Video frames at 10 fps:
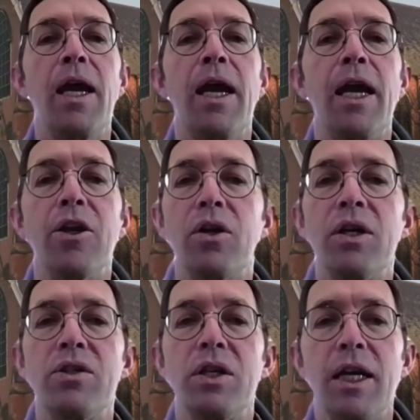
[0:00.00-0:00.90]

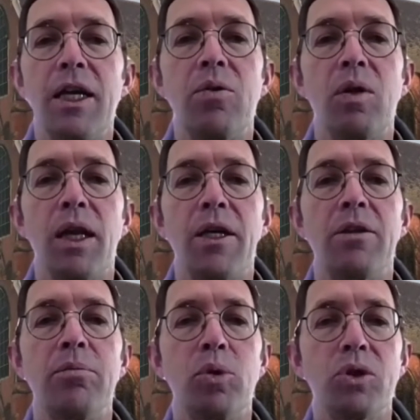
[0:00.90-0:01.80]
increase in
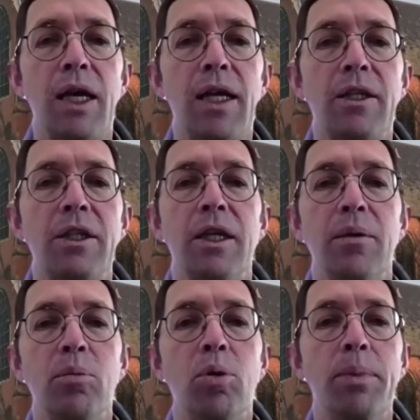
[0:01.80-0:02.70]
heat-related mortality and
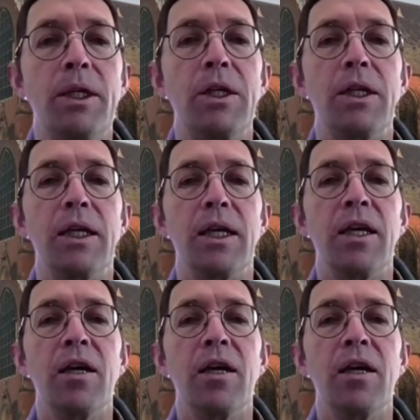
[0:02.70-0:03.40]
morbidity